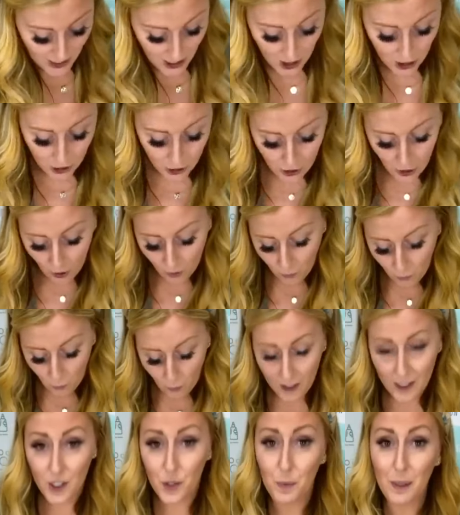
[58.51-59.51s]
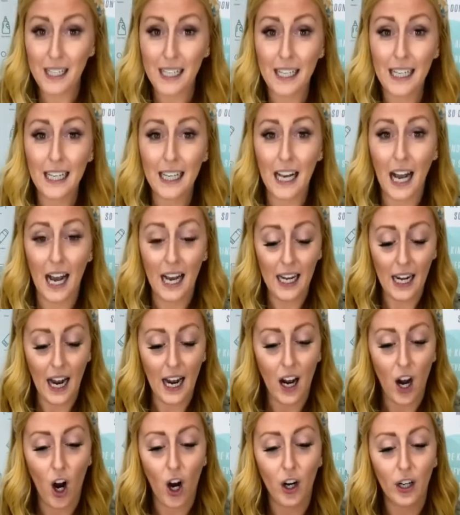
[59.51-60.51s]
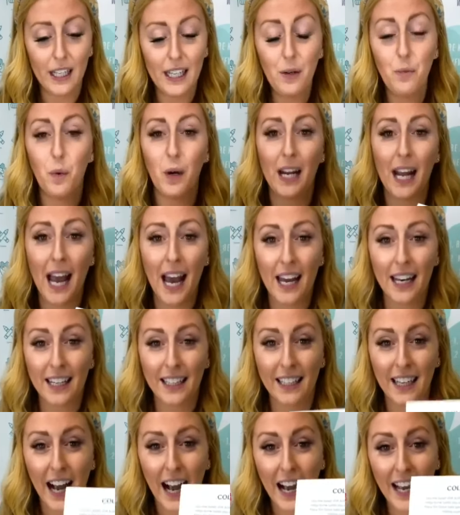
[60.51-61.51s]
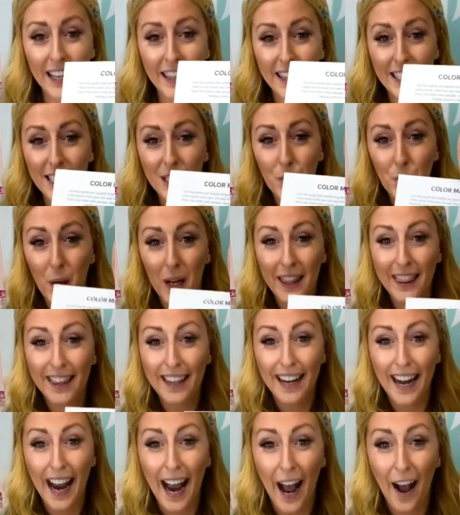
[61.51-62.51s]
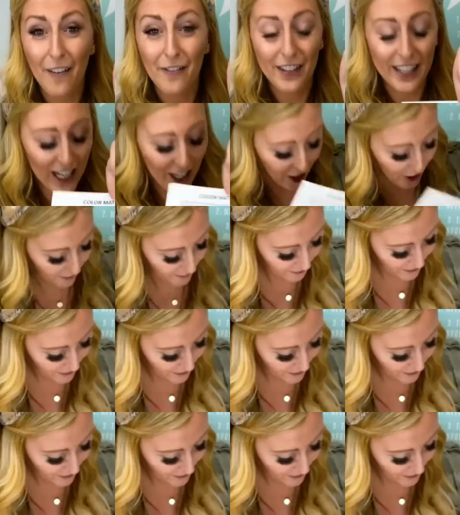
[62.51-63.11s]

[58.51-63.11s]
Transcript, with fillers: So once we get it cut, I already went ahead and cut this one that I have here.